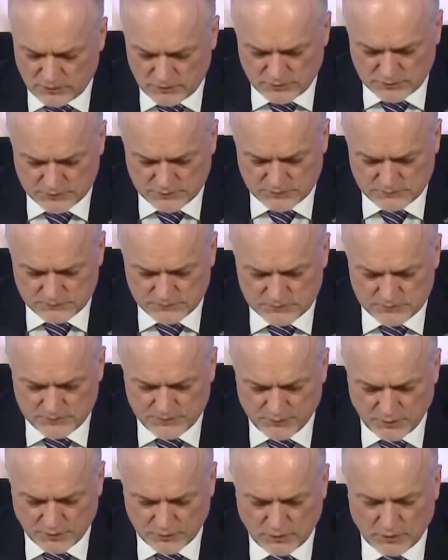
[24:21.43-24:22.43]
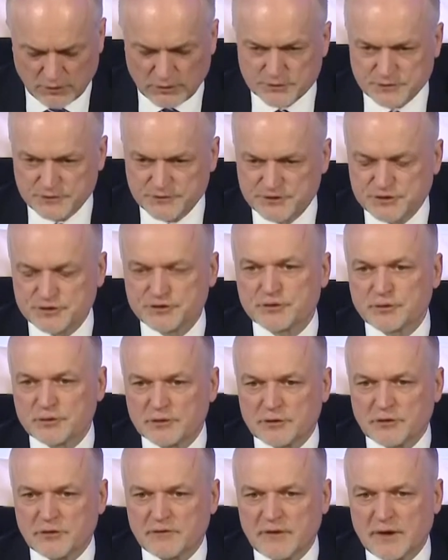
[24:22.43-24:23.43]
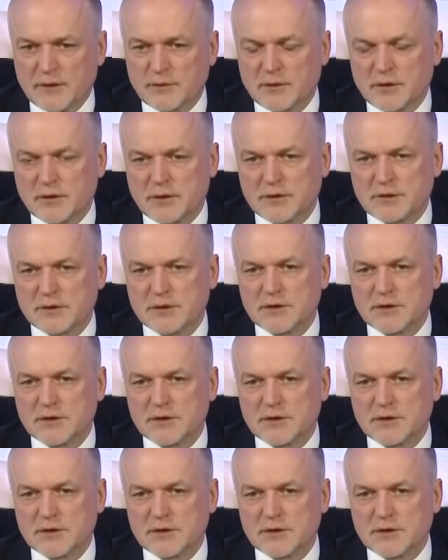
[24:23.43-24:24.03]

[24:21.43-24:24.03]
and so from the outside of the pandemic,